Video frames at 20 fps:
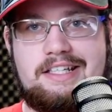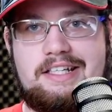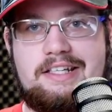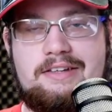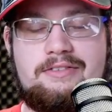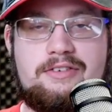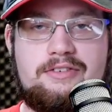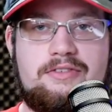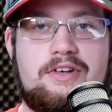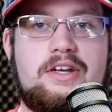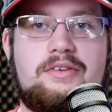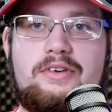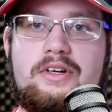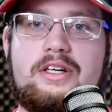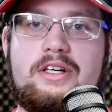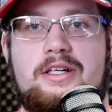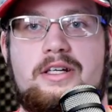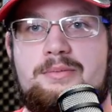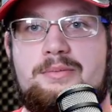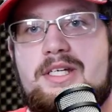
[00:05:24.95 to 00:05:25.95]
if your favorite
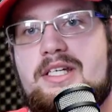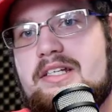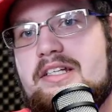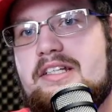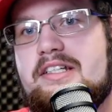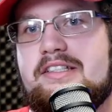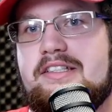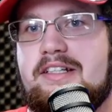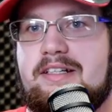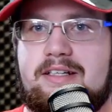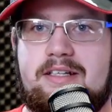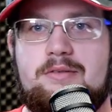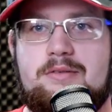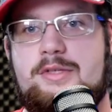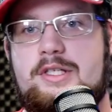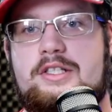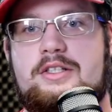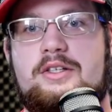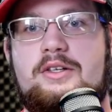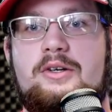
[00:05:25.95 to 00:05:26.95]
enemy is the
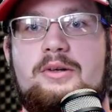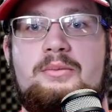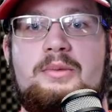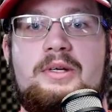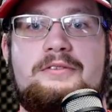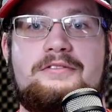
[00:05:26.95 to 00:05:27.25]
enemies you're going to be